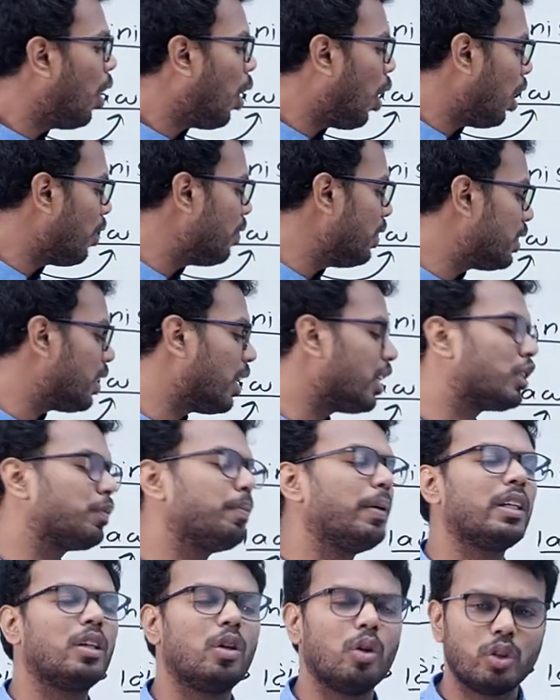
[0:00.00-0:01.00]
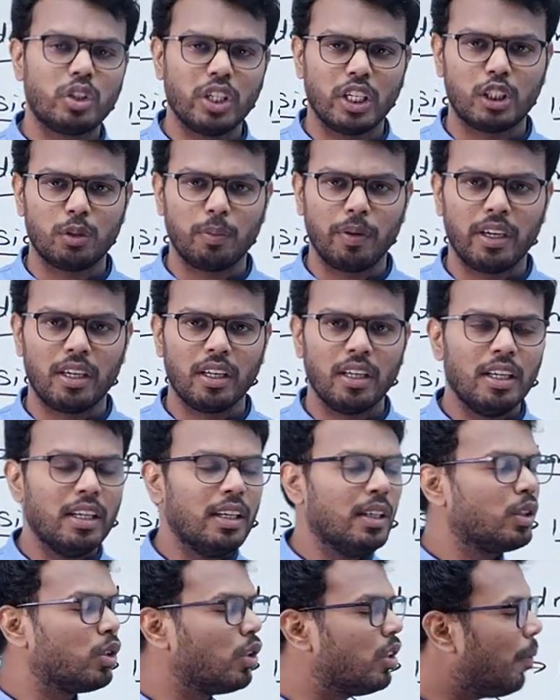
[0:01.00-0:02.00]
or with respect to judgment,
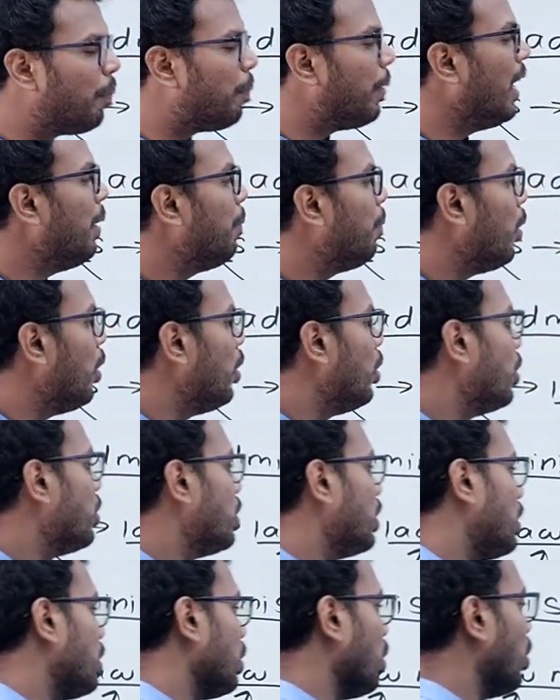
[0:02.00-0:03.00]
so the people use it